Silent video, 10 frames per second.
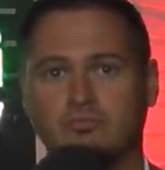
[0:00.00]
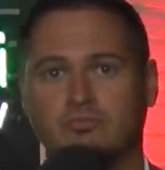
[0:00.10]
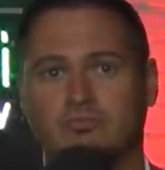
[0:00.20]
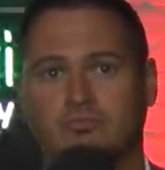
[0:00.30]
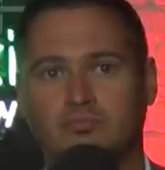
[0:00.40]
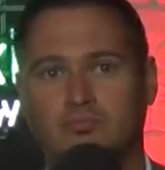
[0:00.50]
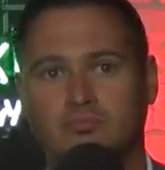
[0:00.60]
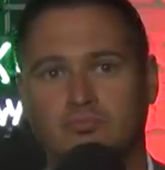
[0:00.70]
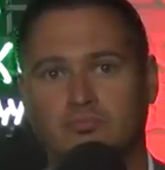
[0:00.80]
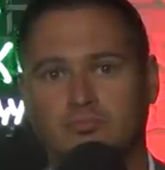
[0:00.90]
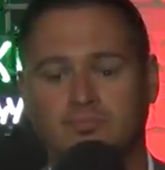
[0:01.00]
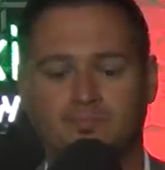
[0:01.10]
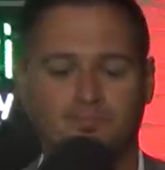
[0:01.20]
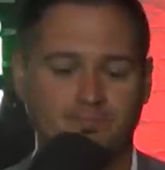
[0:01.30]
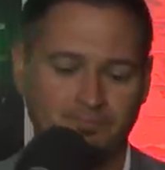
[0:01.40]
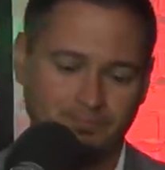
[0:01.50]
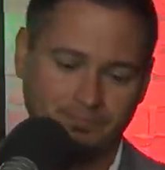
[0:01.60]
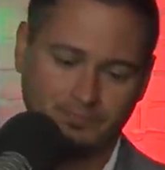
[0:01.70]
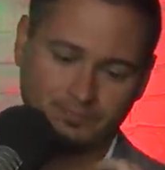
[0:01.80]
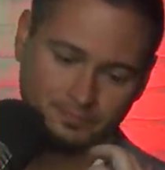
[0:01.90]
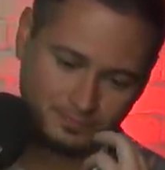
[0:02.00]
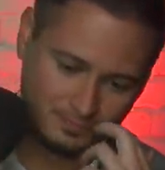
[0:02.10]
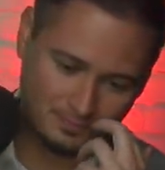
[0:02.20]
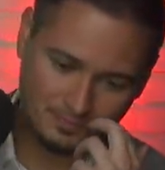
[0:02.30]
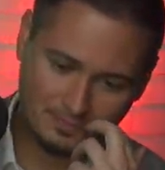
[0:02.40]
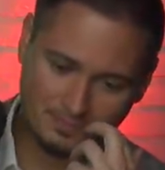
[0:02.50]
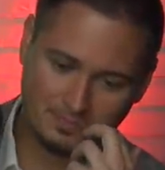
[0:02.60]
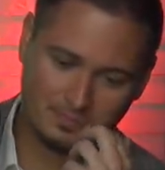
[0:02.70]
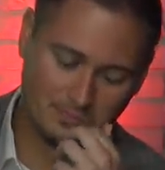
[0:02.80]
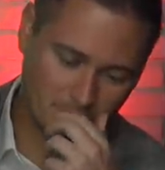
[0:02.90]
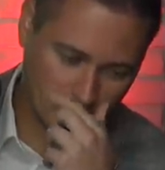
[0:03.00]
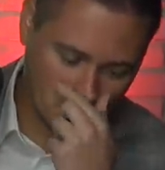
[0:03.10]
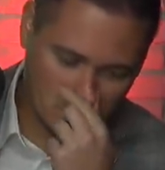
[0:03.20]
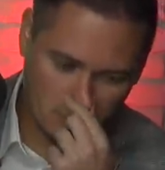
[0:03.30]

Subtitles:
No one is speaking in this clip.